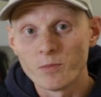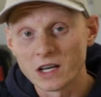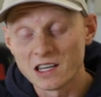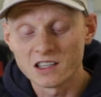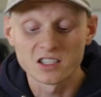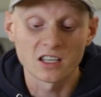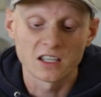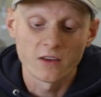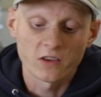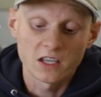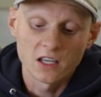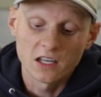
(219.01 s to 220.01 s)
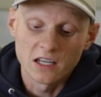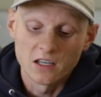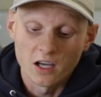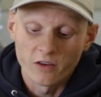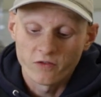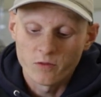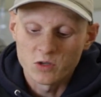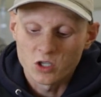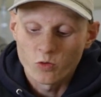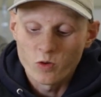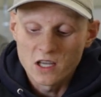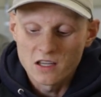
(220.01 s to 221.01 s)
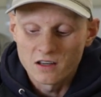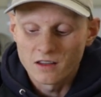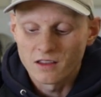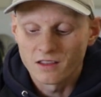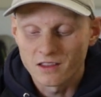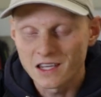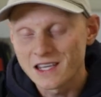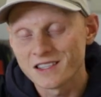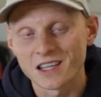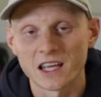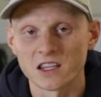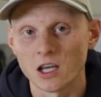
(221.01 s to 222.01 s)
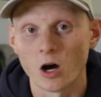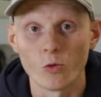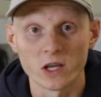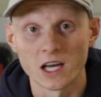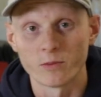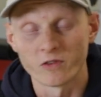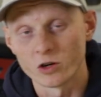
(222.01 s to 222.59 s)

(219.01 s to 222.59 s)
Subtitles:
but it is significant enough between these and the OEM